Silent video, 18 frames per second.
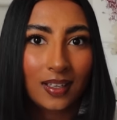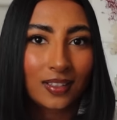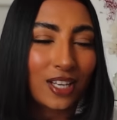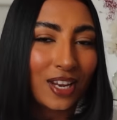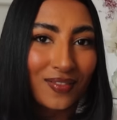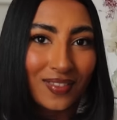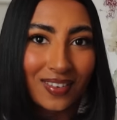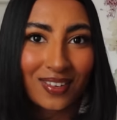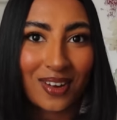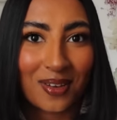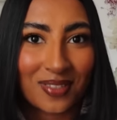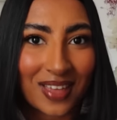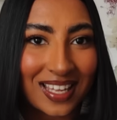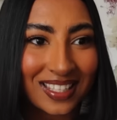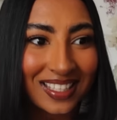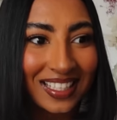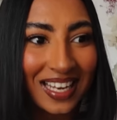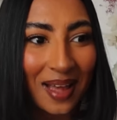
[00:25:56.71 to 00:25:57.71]
Don't even know if
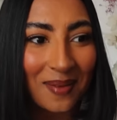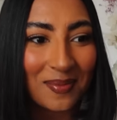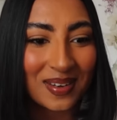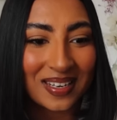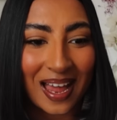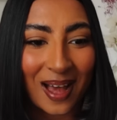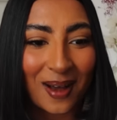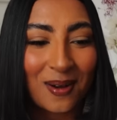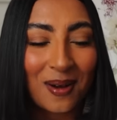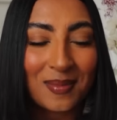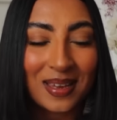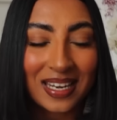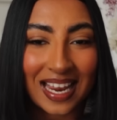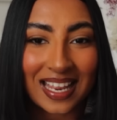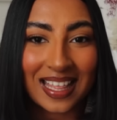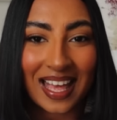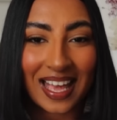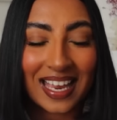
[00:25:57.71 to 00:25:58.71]
that's going to happen now. I
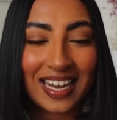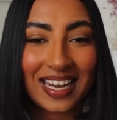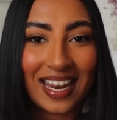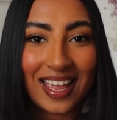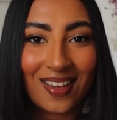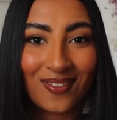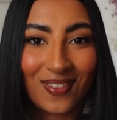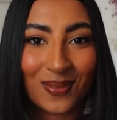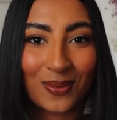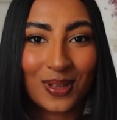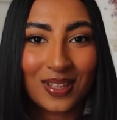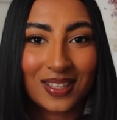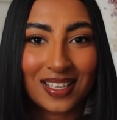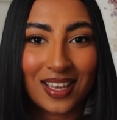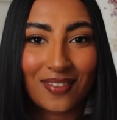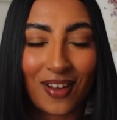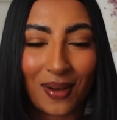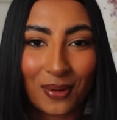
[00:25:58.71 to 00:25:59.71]
mean,
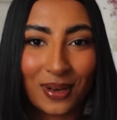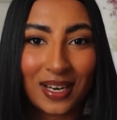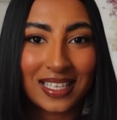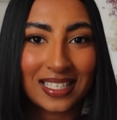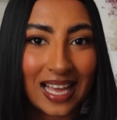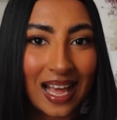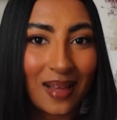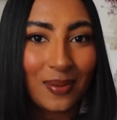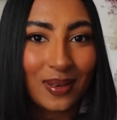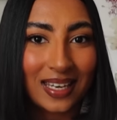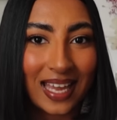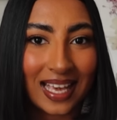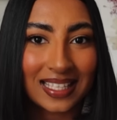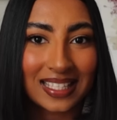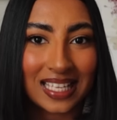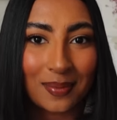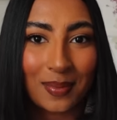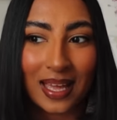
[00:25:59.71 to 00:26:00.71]
if I want it to happen
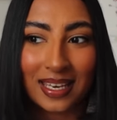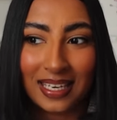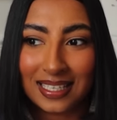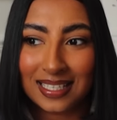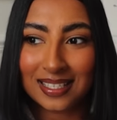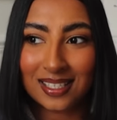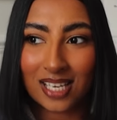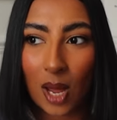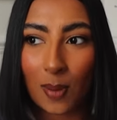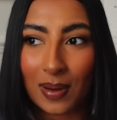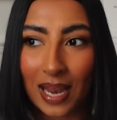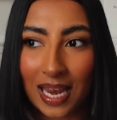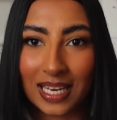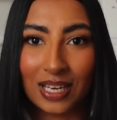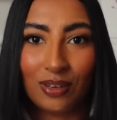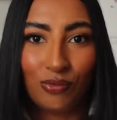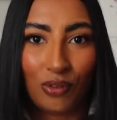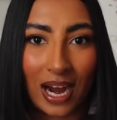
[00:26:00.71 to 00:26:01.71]
next summer, I need to start
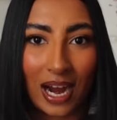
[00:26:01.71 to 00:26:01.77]
planning